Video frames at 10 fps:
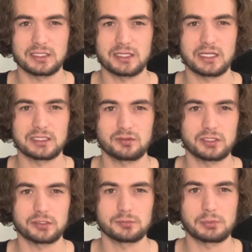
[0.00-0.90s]
to kind of
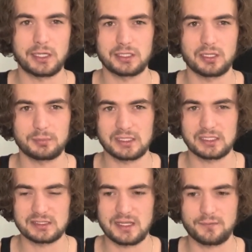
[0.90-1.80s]
clear your brain up and
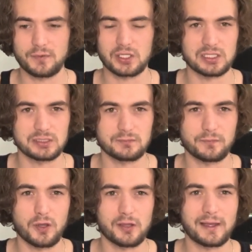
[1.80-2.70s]
get that fucking
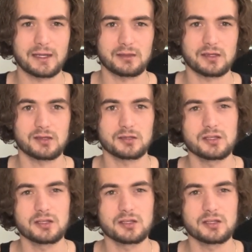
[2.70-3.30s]
fog out of there.